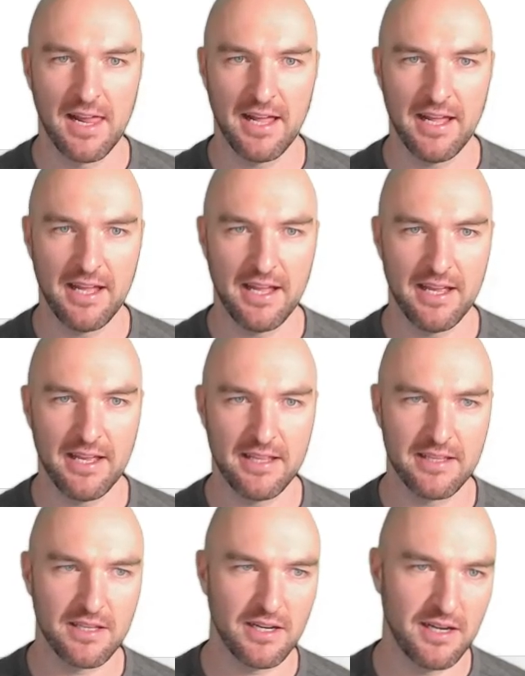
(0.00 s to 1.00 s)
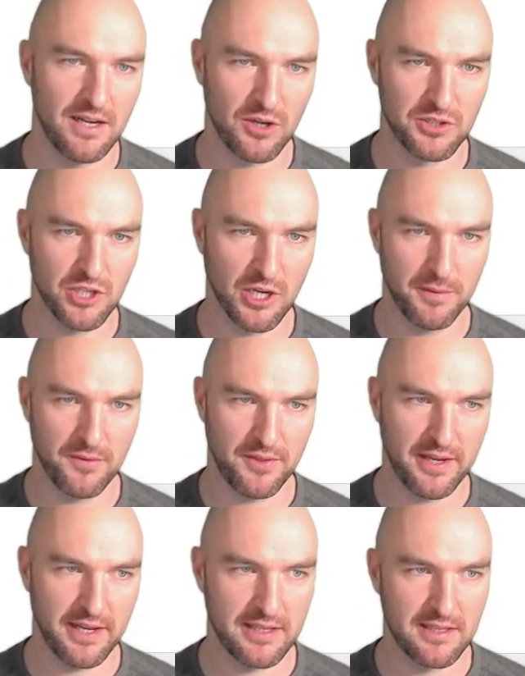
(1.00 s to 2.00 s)
And on top of
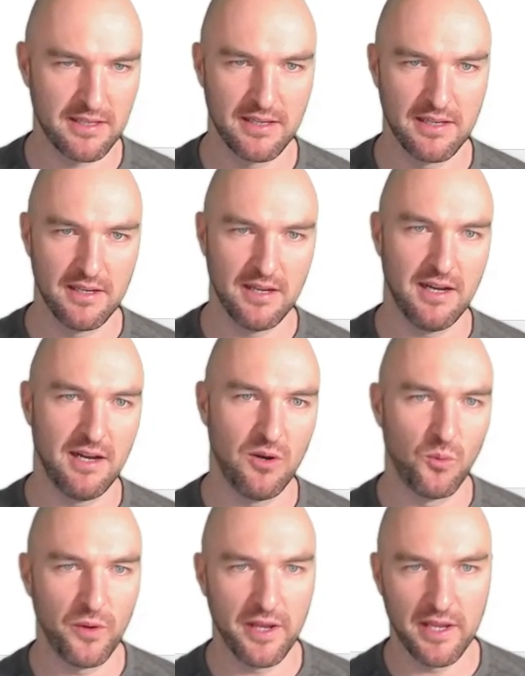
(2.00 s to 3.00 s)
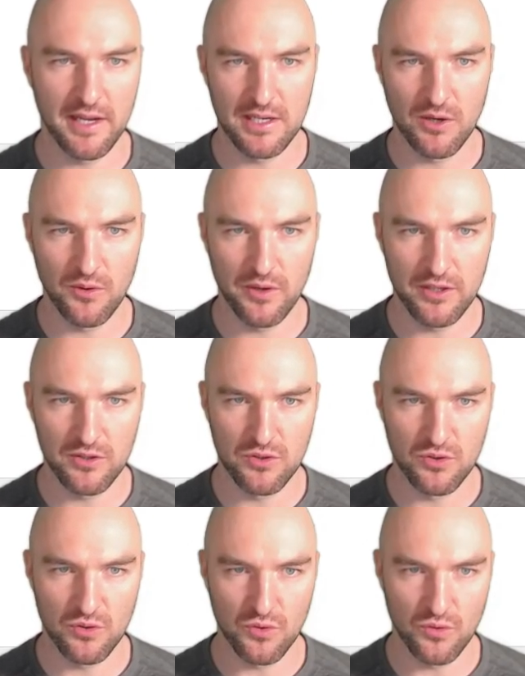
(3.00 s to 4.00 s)
that, we're going
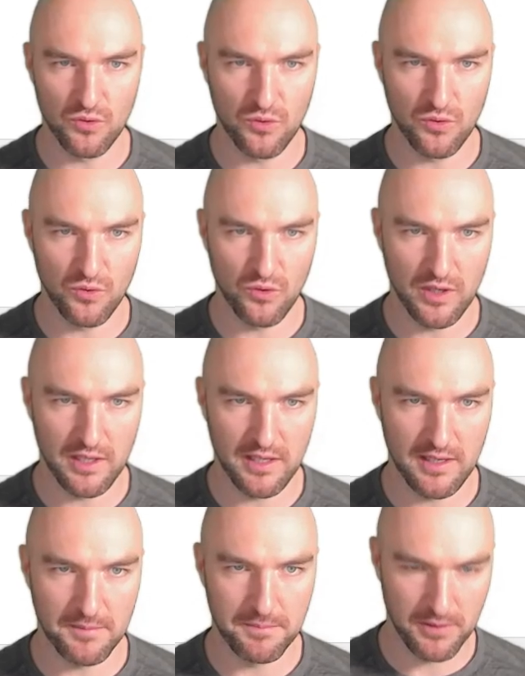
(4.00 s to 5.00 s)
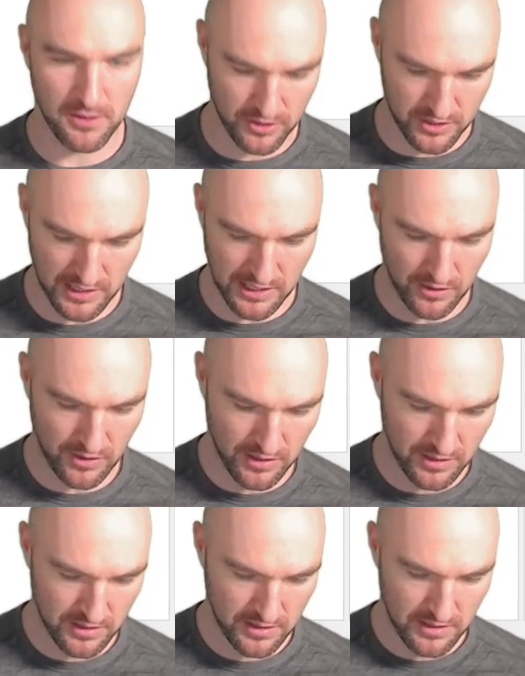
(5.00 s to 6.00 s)
to plot
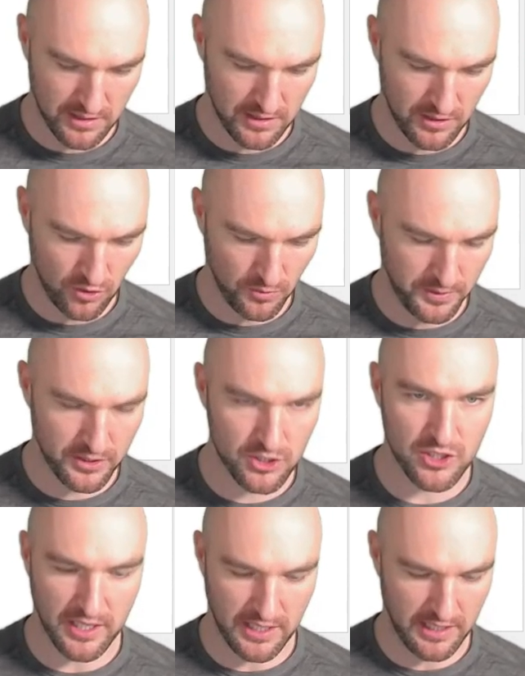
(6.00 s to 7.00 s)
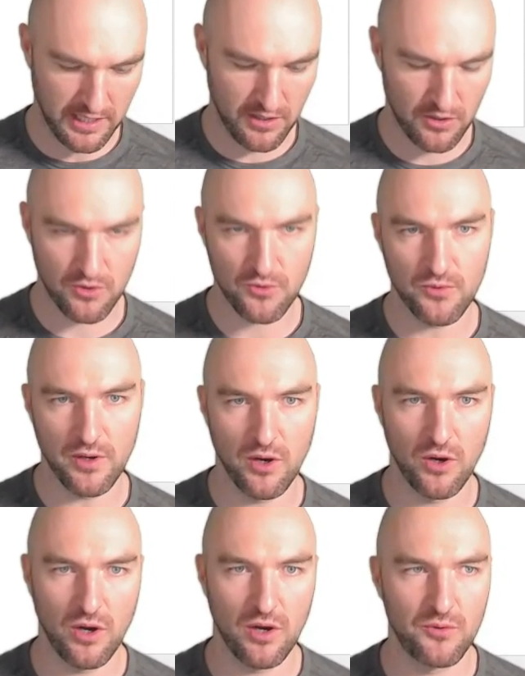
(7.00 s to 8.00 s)
our obj
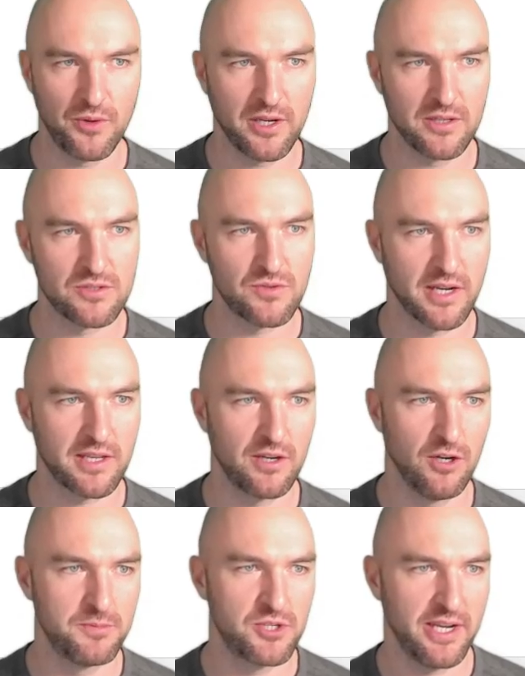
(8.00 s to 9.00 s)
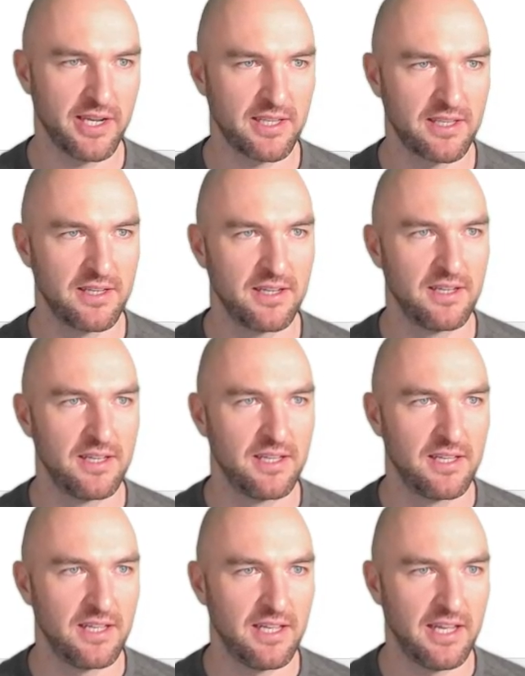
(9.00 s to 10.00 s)
or reconstructed object.
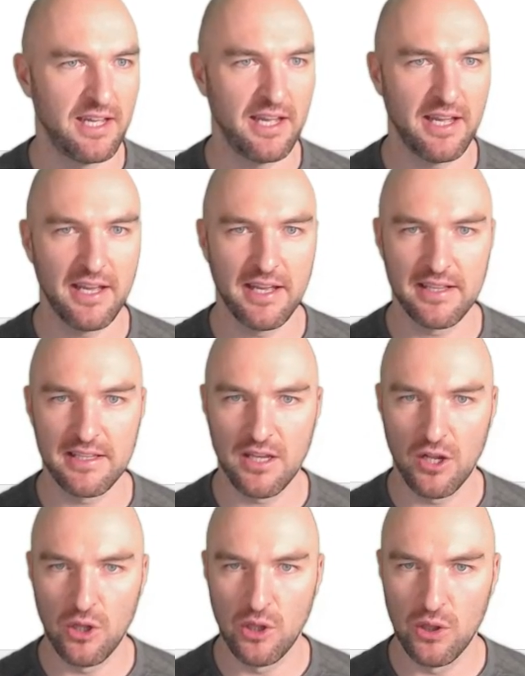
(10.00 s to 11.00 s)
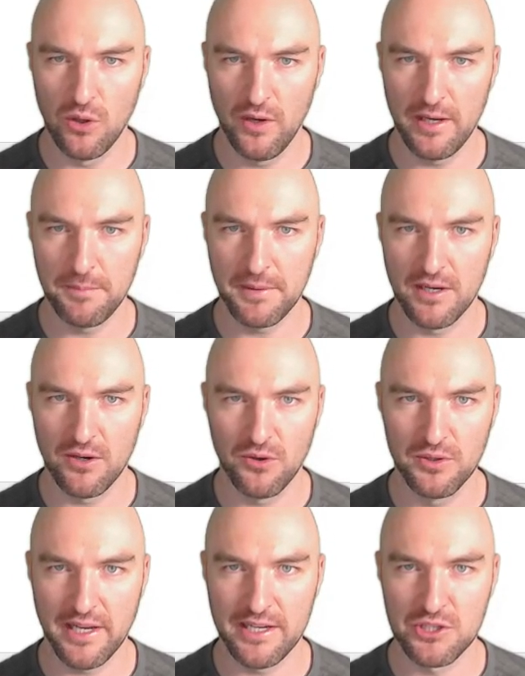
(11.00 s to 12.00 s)
And lo and
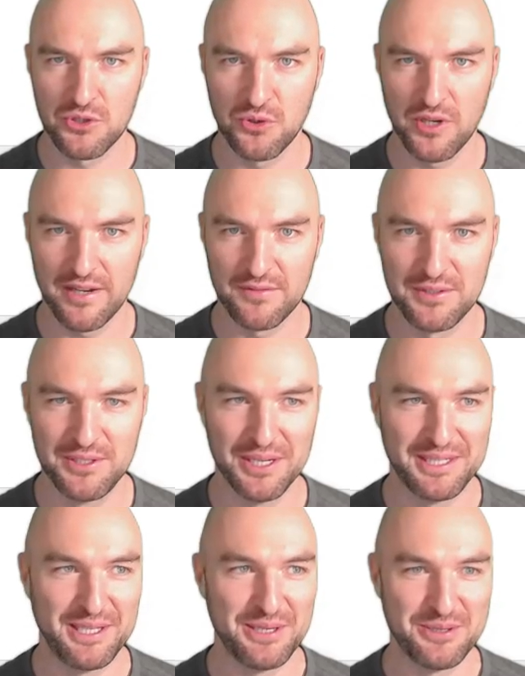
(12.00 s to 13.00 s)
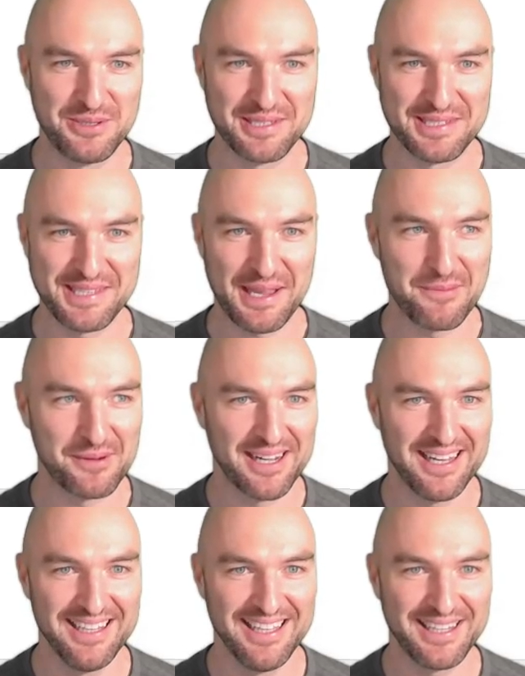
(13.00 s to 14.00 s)
behold, I should have not used the same
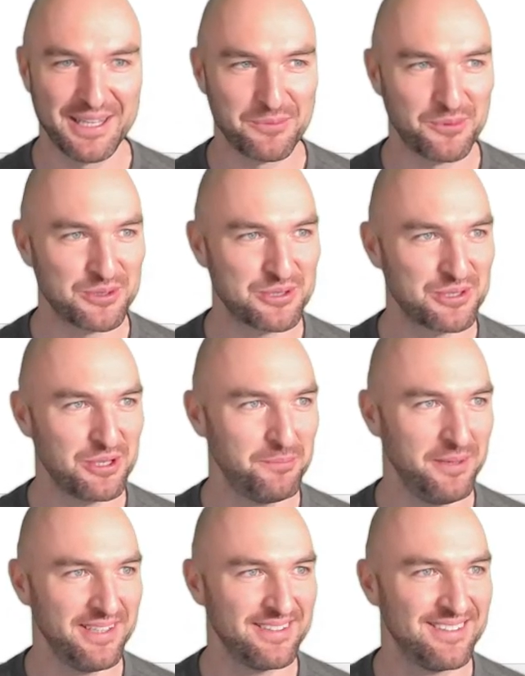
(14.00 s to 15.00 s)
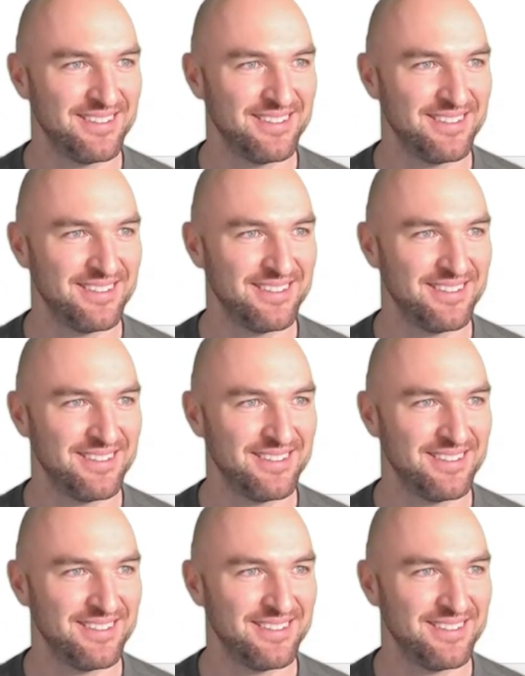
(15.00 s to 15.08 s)
color. That was stupid.